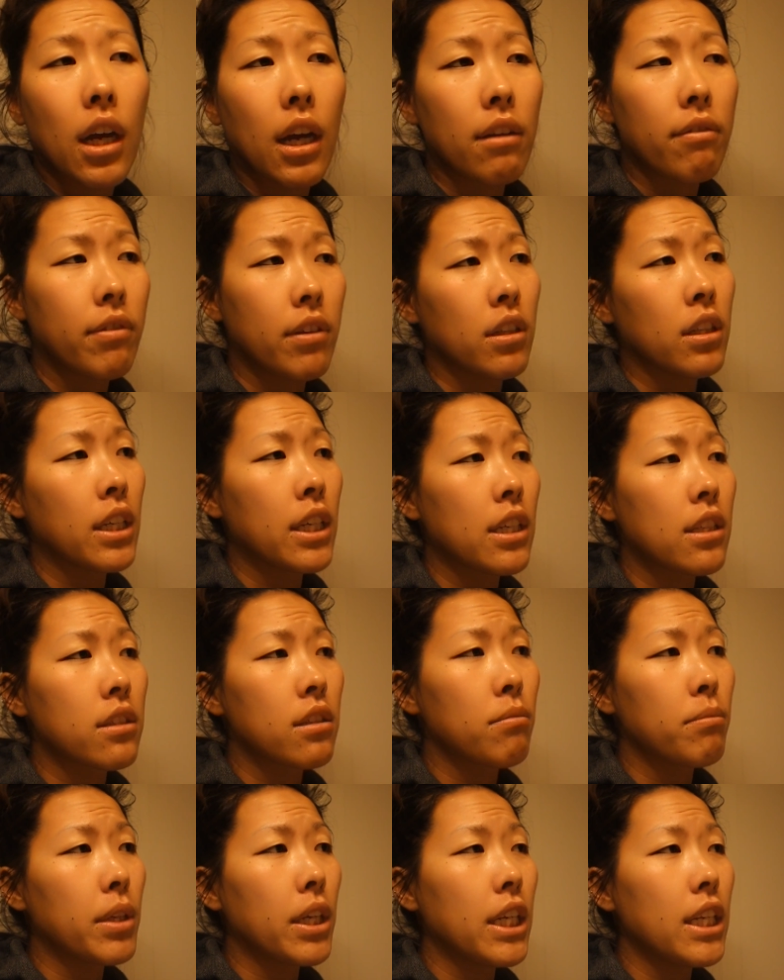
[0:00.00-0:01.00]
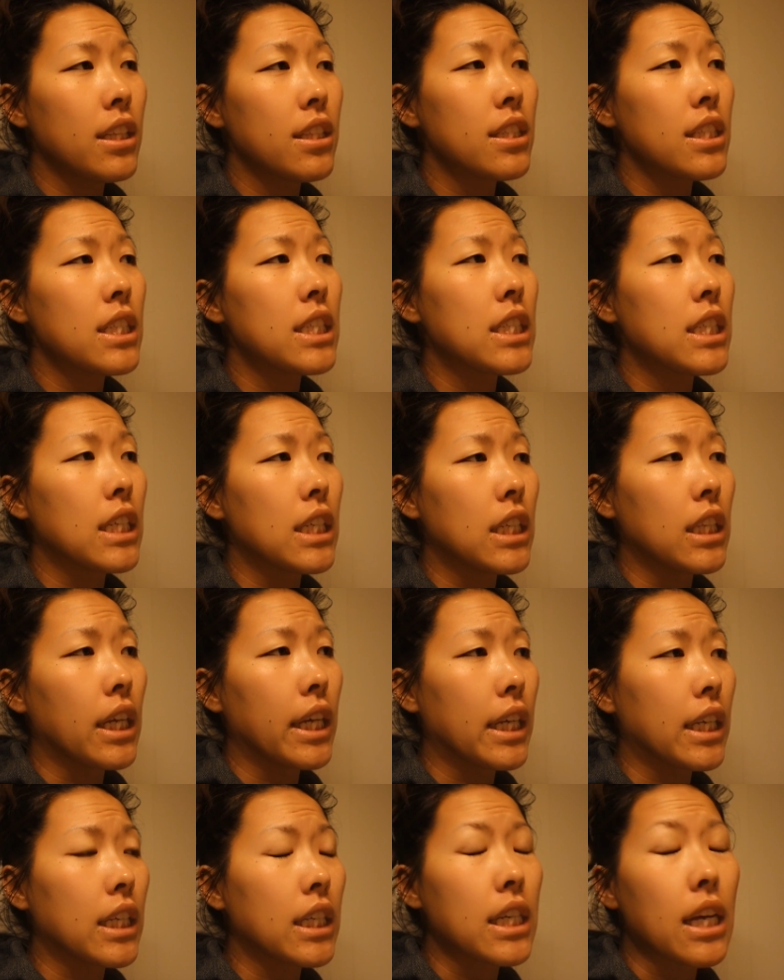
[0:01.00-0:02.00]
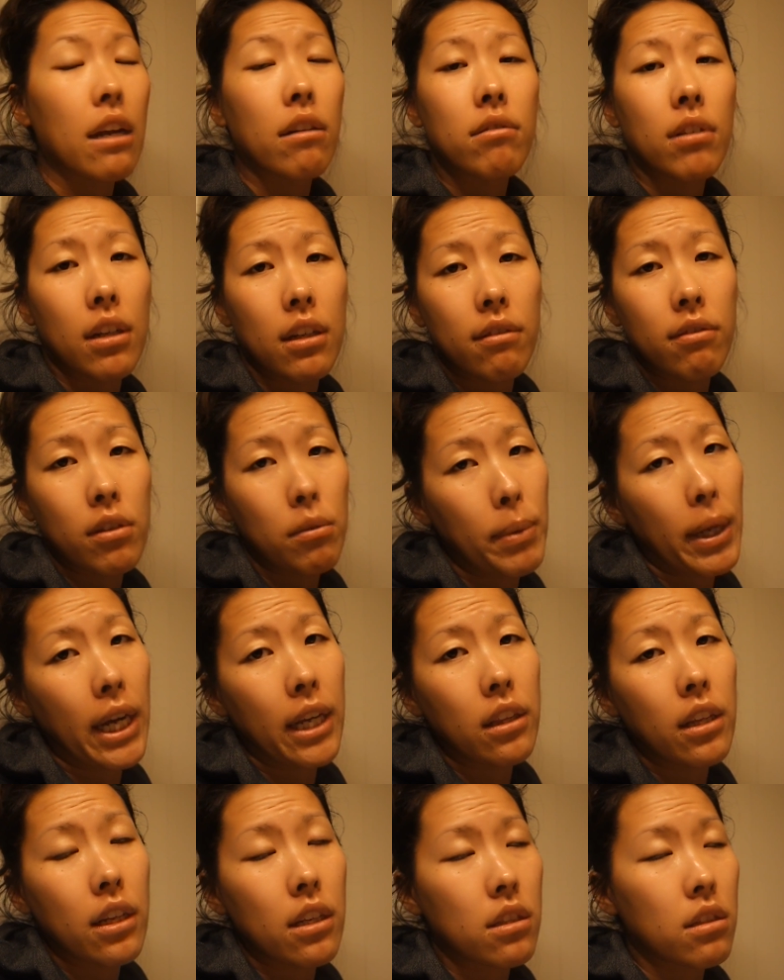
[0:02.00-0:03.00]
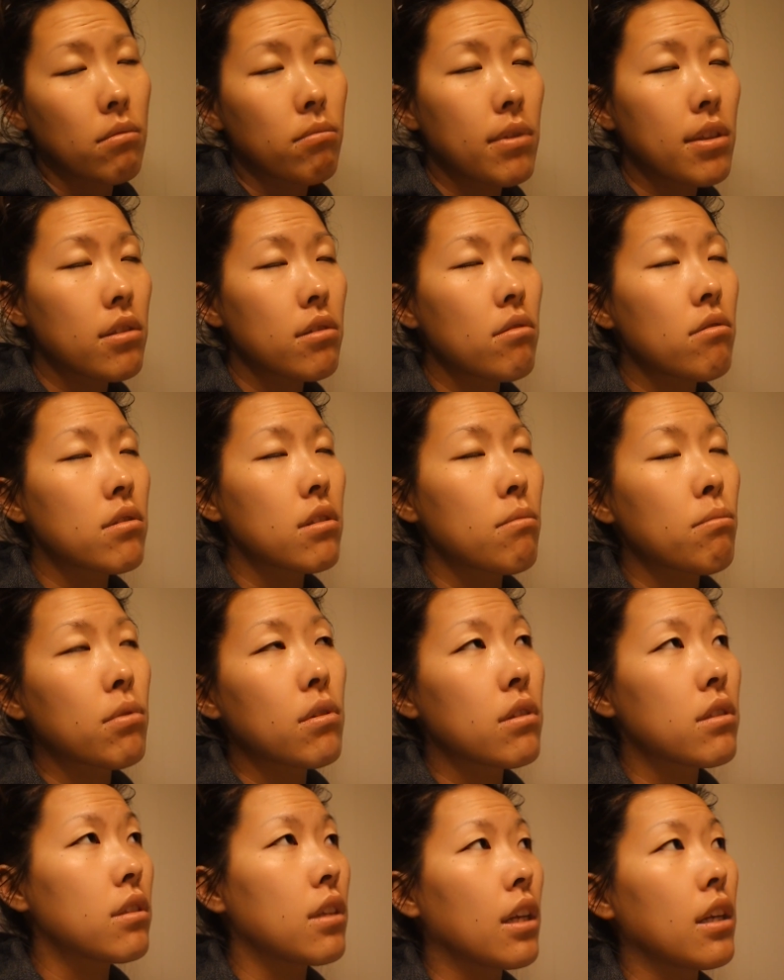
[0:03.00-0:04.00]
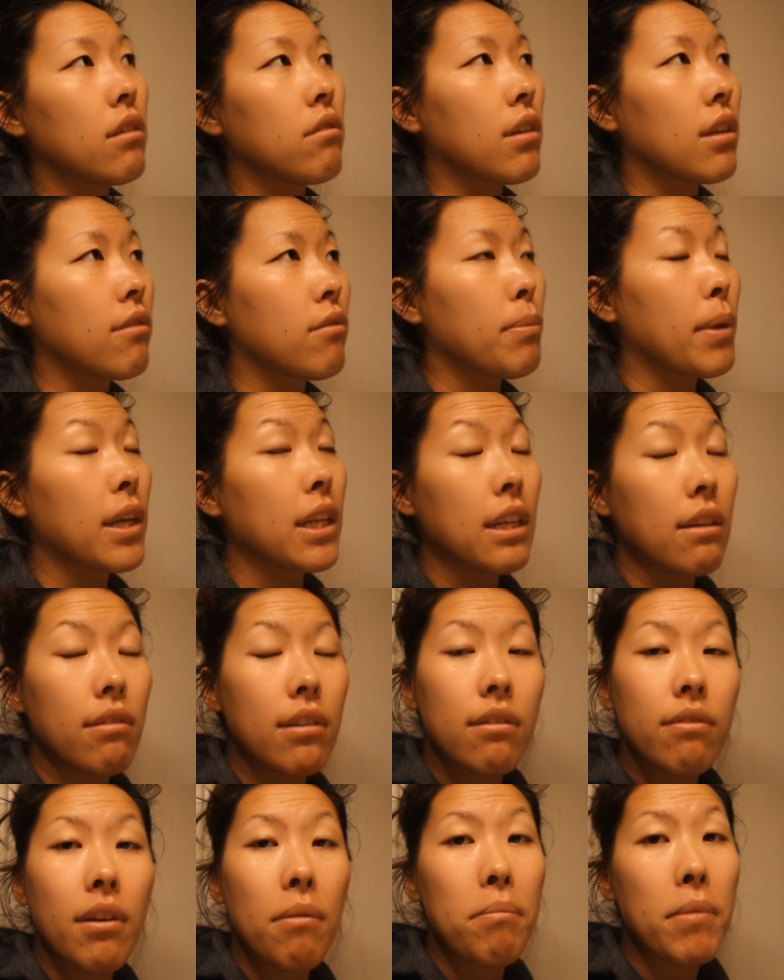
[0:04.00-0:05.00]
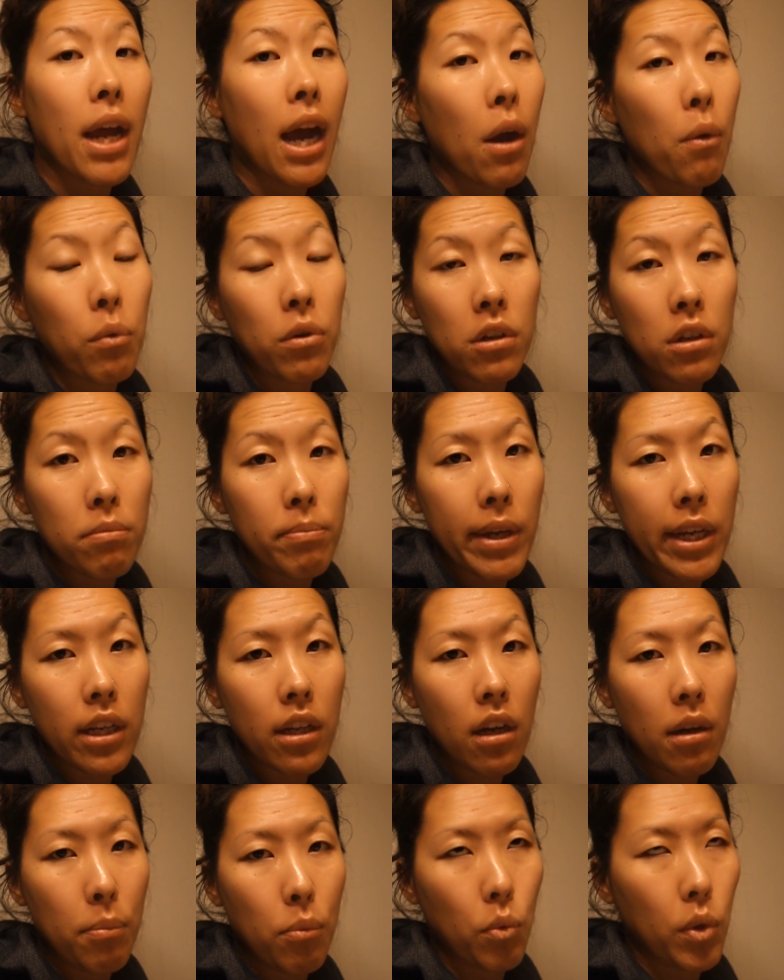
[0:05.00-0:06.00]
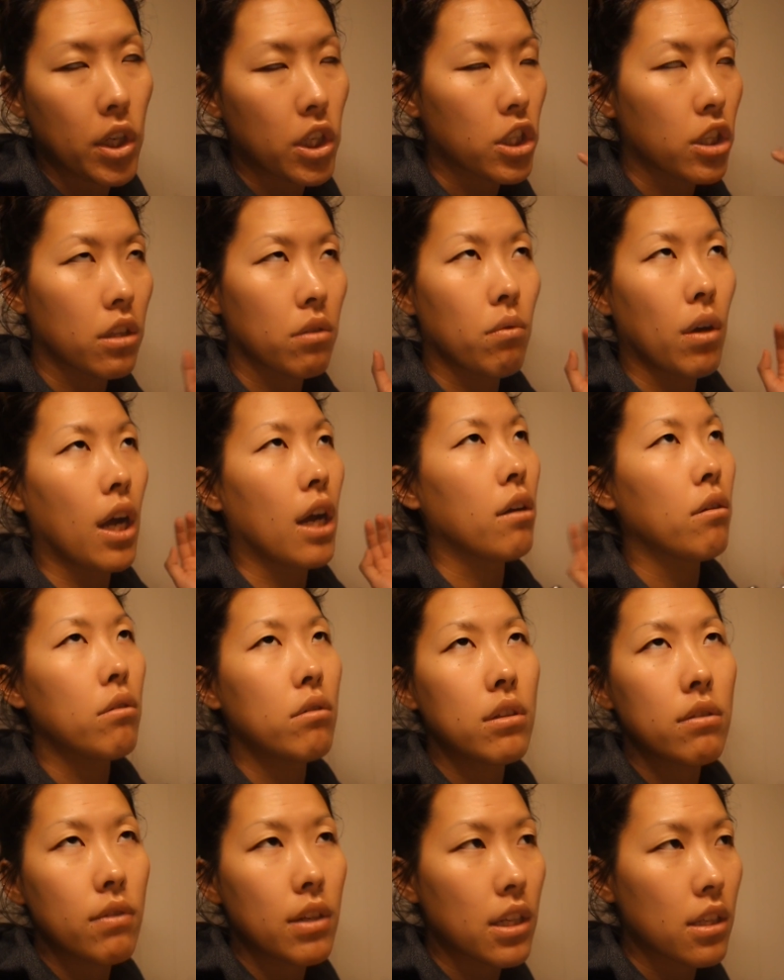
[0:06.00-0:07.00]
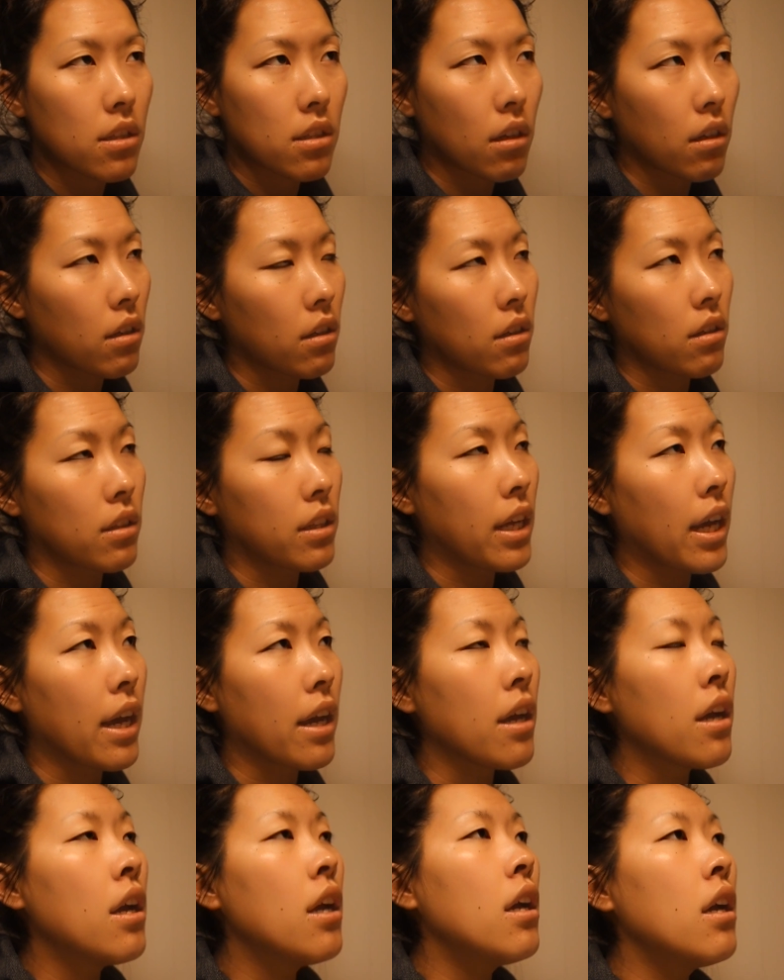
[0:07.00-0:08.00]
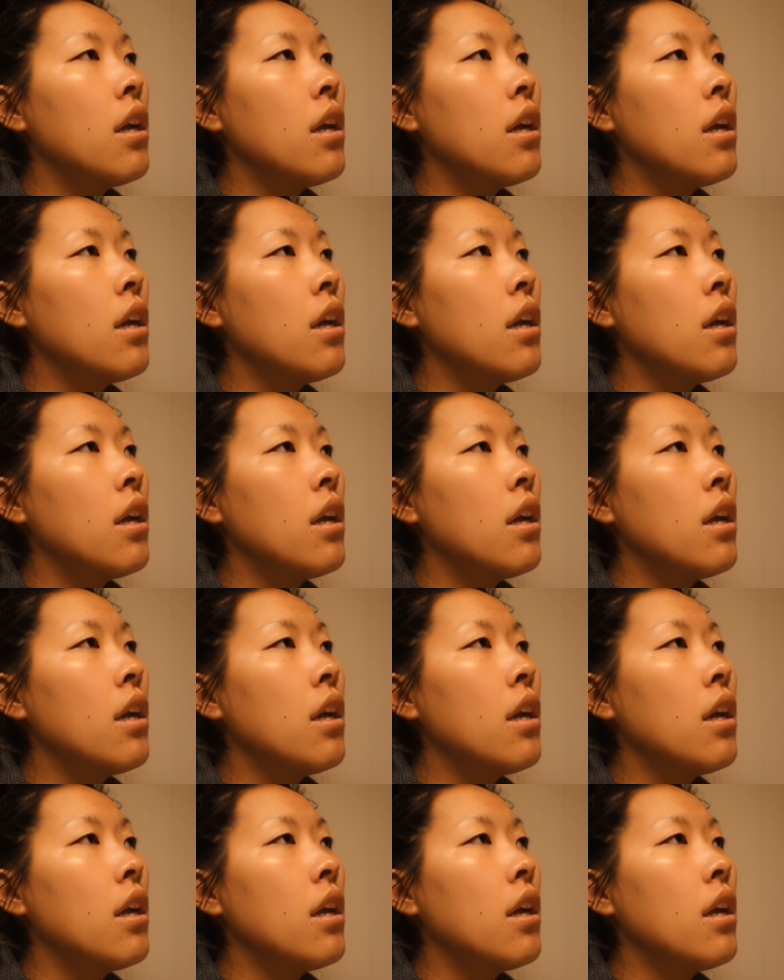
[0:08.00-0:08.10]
I feel like some nights to like get ready for bed, like something so simple as getting ready for bed, even if I'm not wearing makeup, which I won't even get started on that.